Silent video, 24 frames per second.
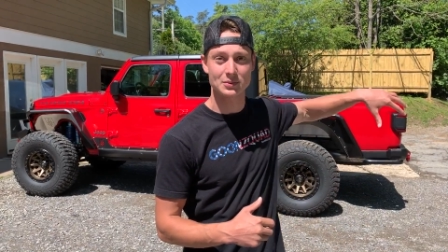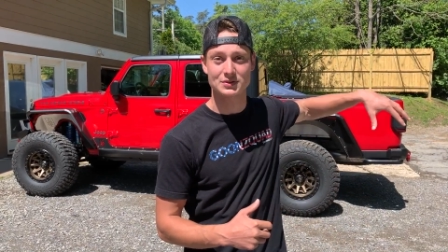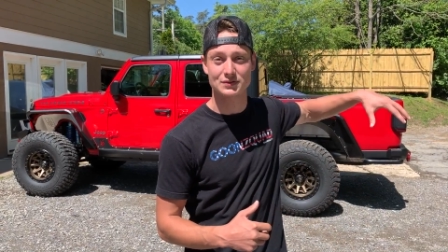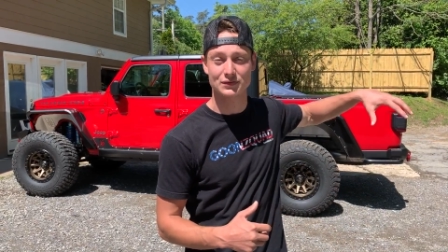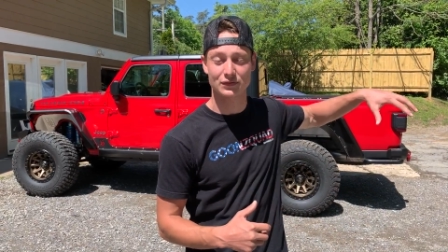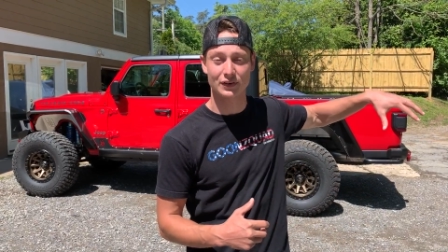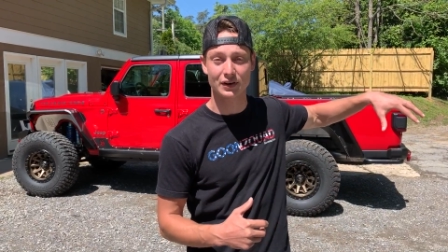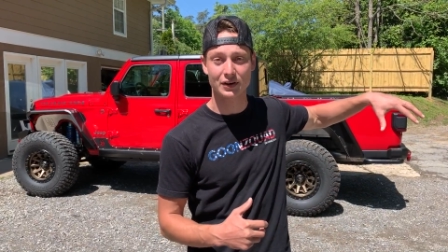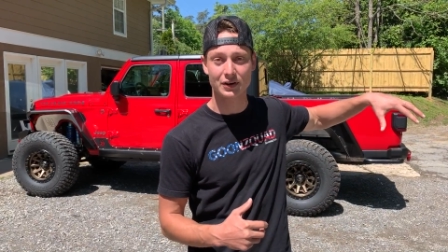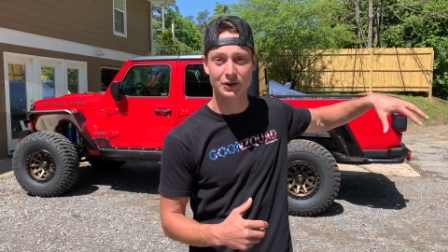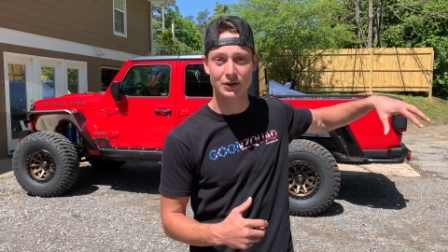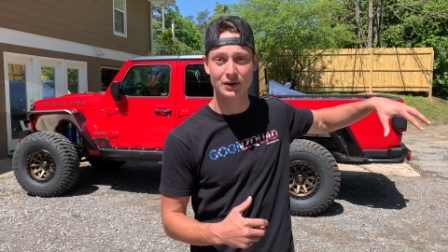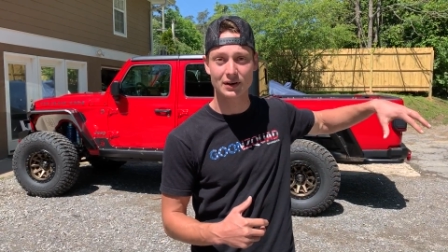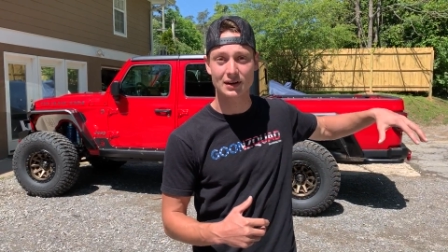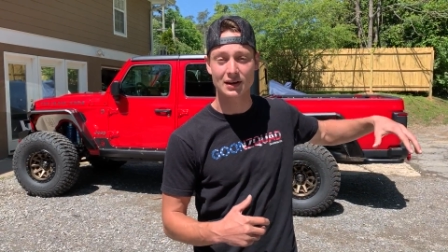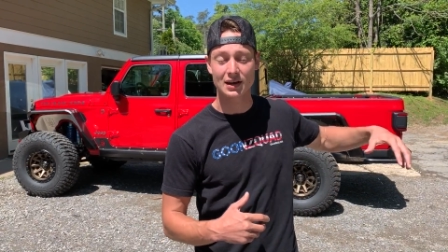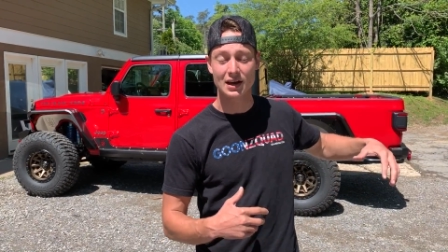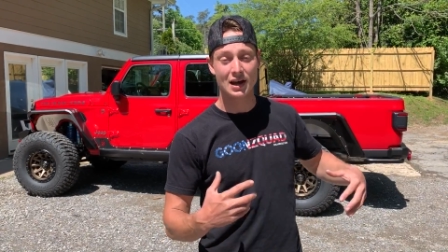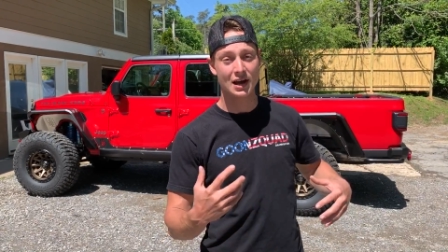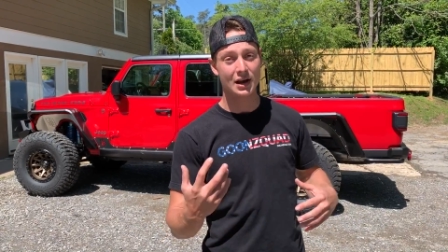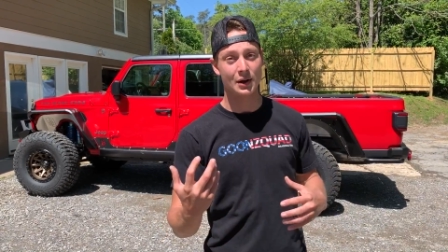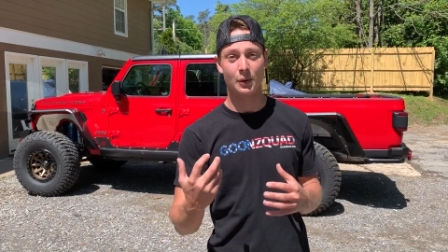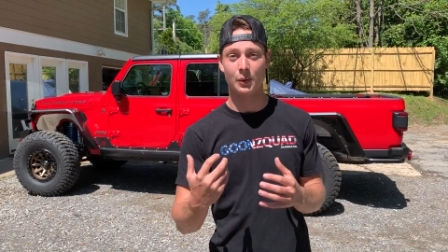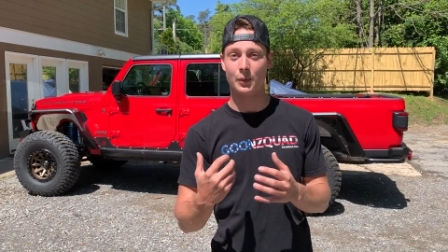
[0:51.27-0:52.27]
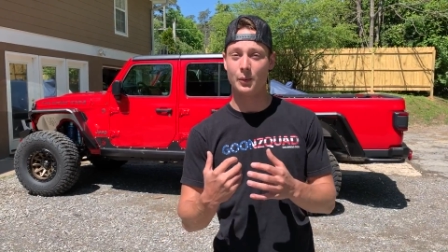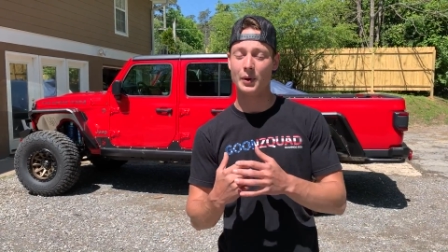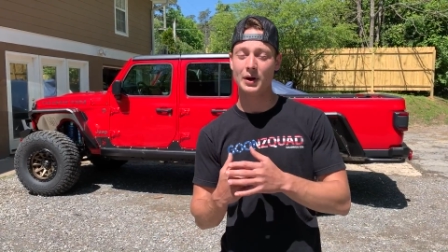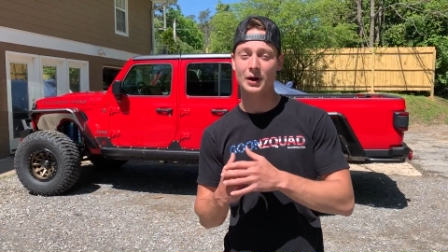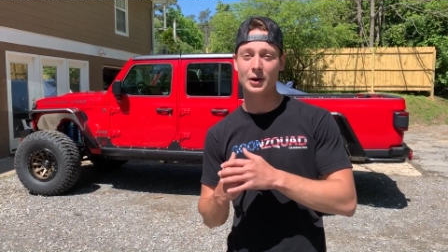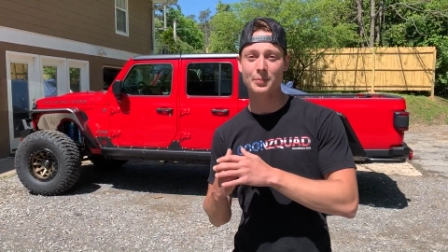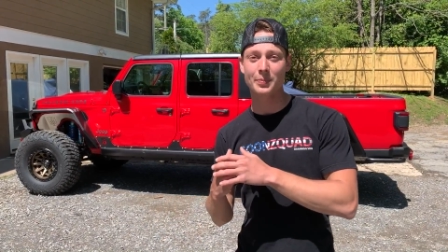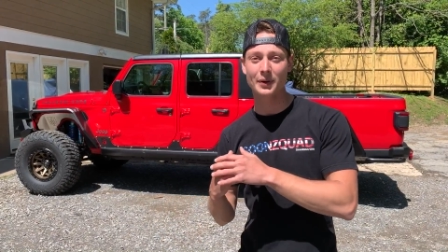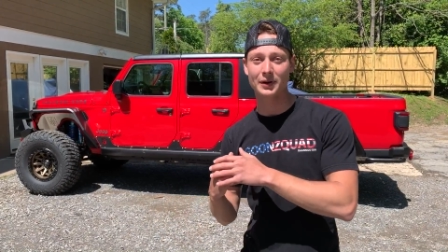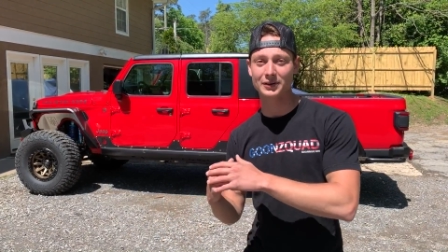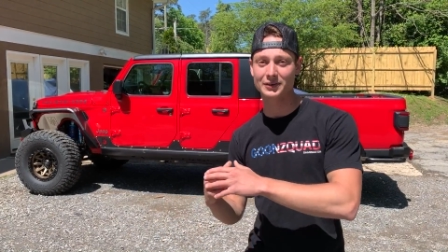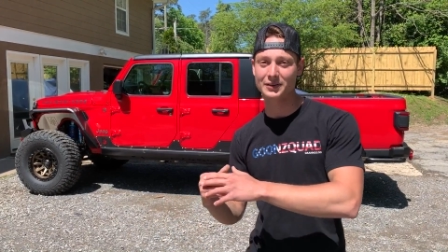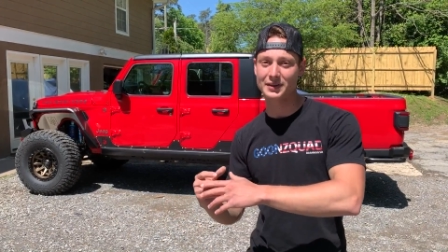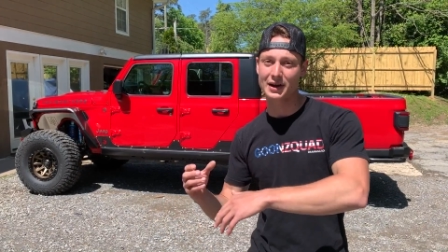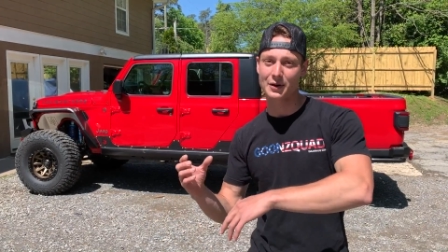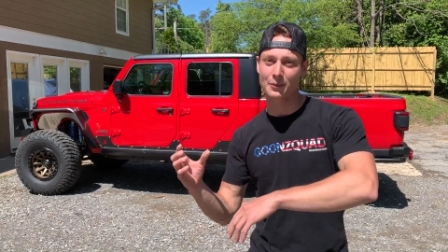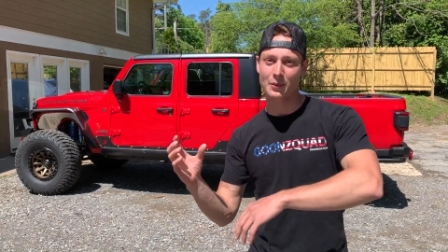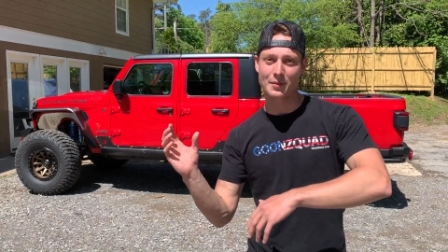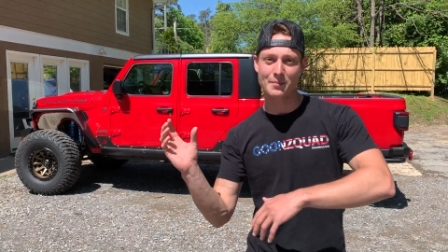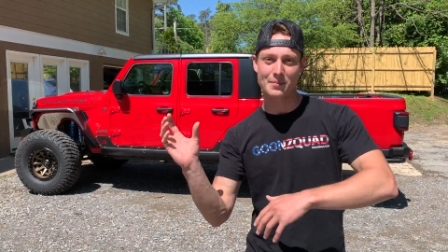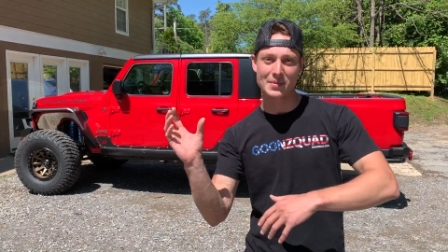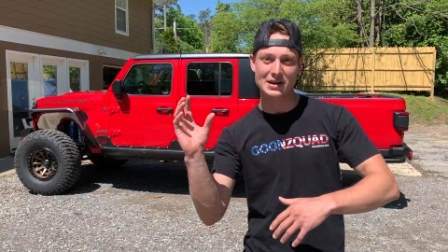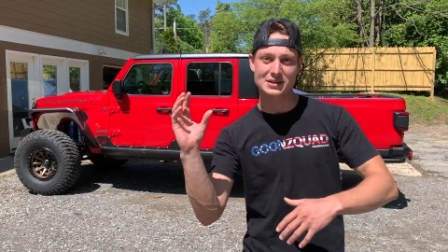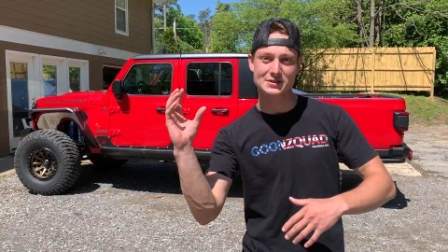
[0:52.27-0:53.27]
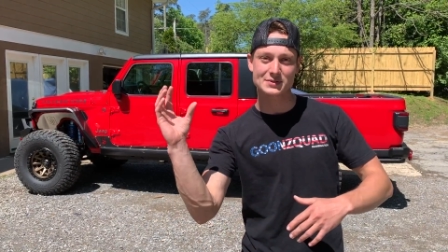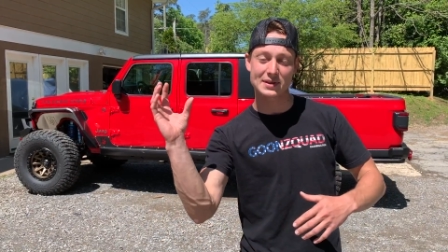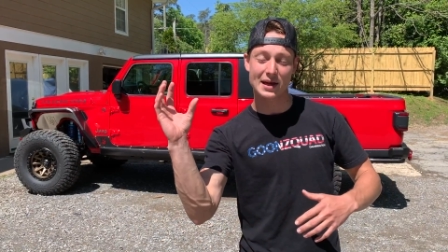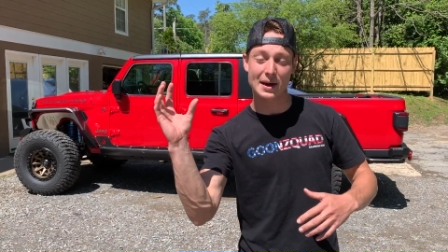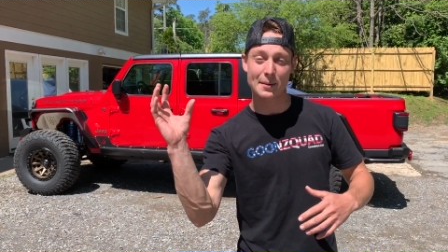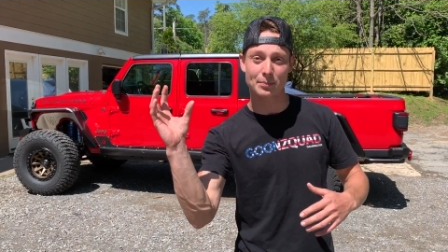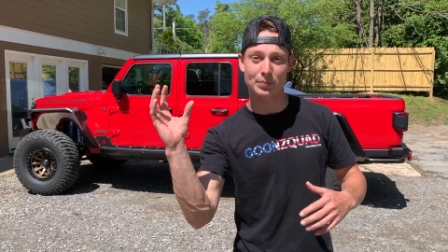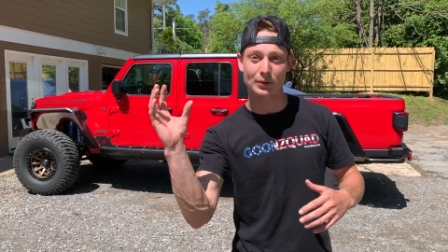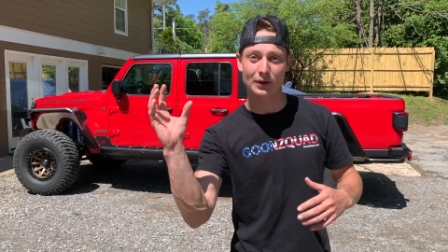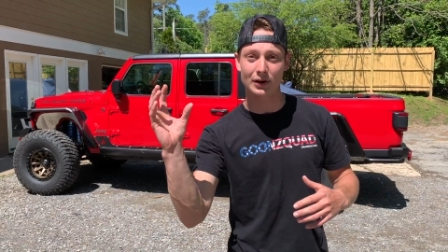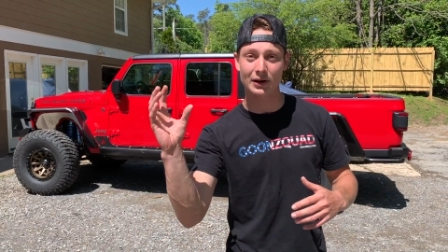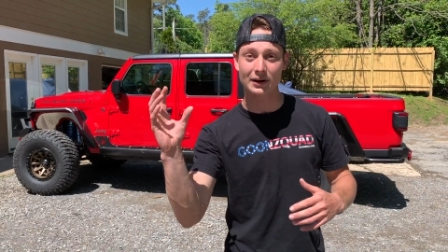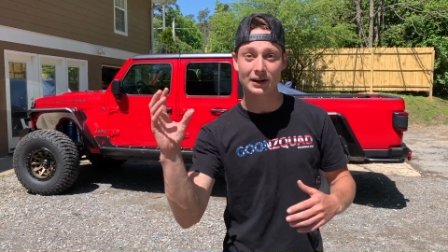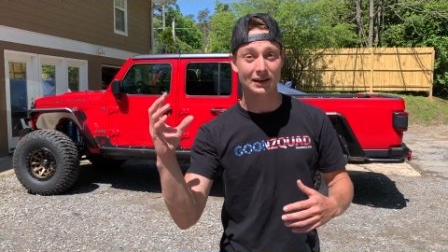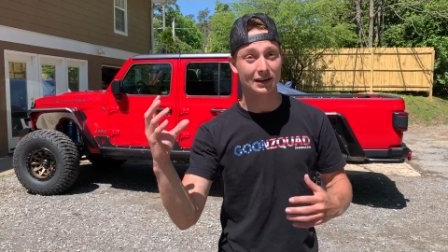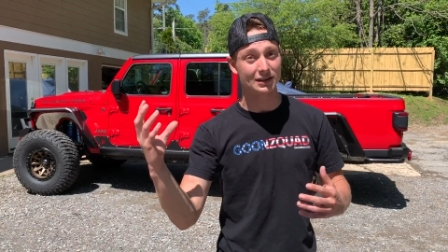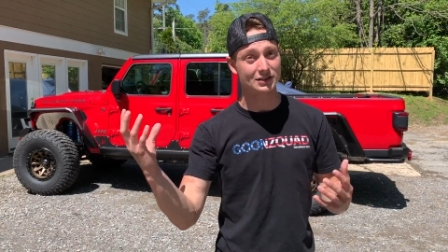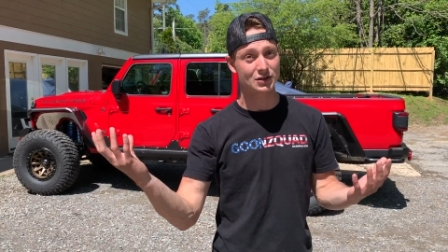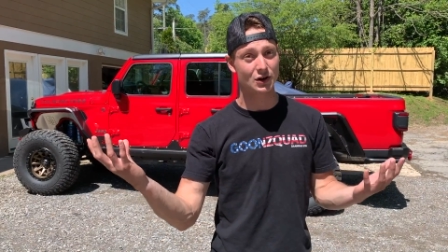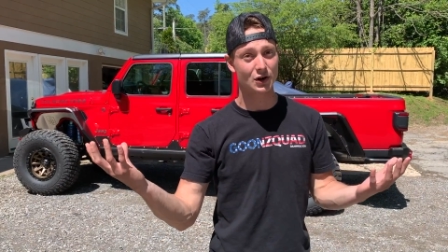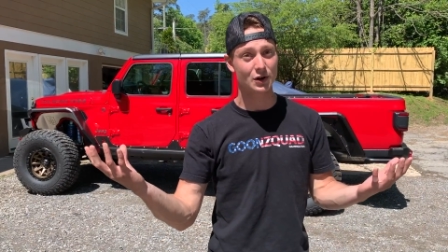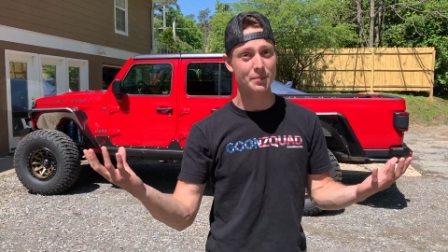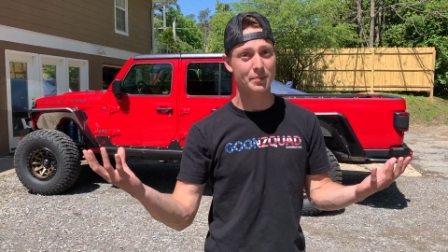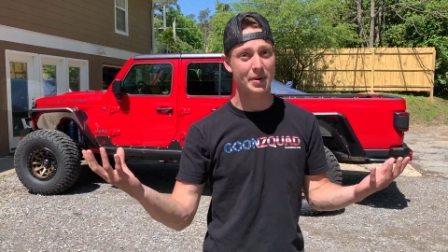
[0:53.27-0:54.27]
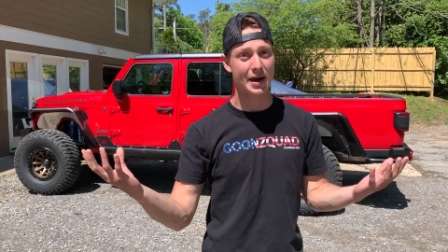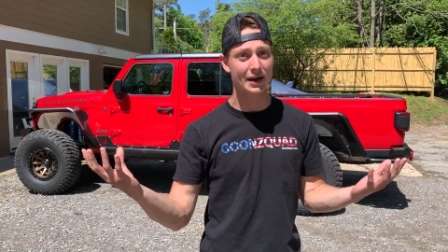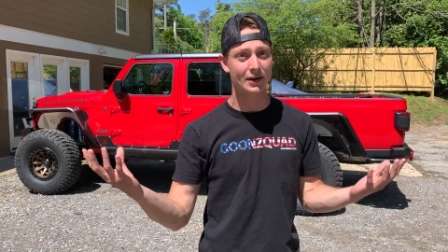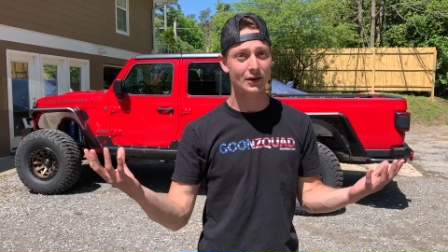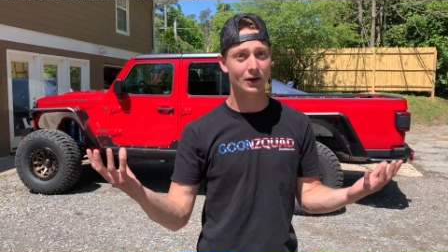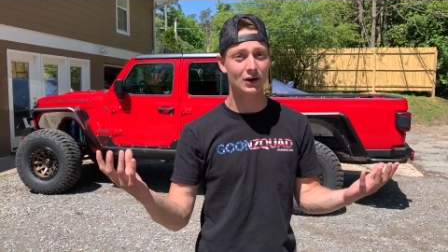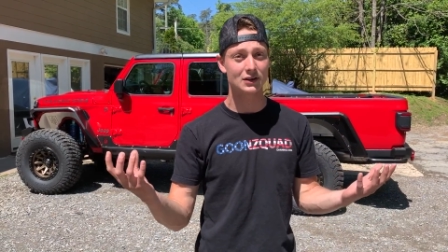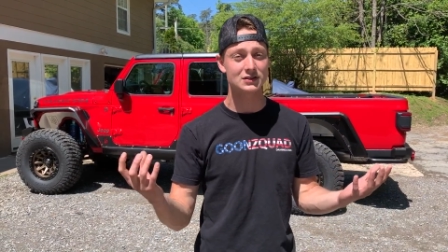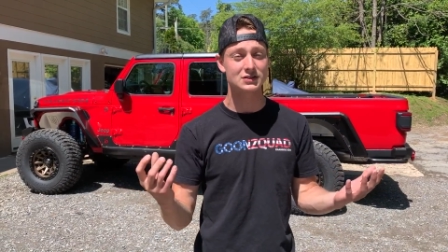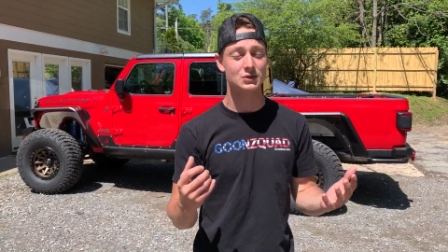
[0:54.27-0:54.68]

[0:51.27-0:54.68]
was flickering and we went up under there and we messed with that plug and it turned back on,